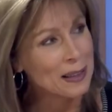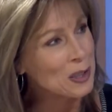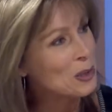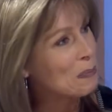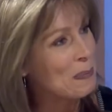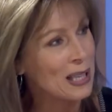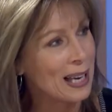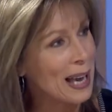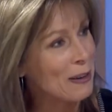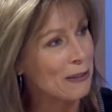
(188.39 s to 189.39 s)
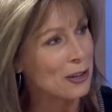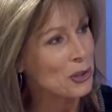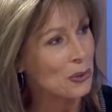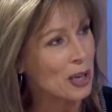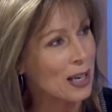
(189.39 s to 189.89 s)
this big
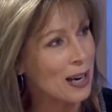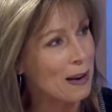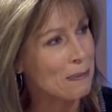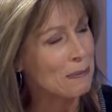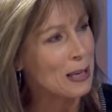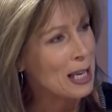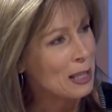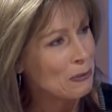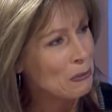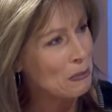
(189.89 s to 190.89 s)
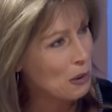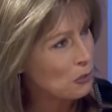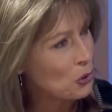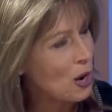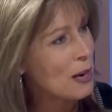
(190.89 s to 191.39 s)
anniversary. I've I
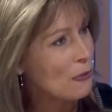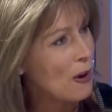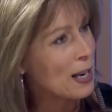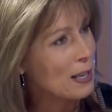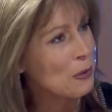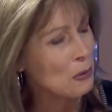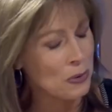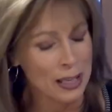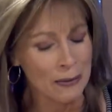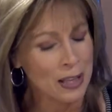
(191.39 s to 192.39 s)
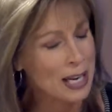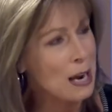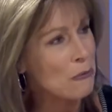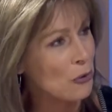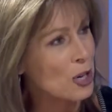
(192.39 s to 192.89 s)
was trying to find uh, think of the
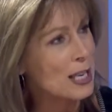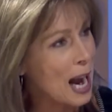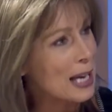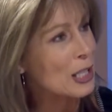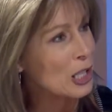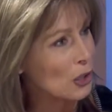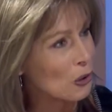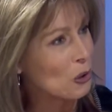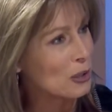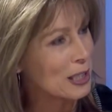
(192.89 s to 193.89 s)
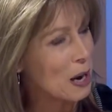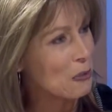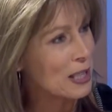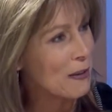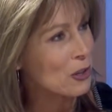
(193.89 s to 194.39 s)
name for a 90-year-old, and I
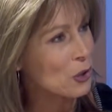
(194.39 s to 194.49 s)
was having I've,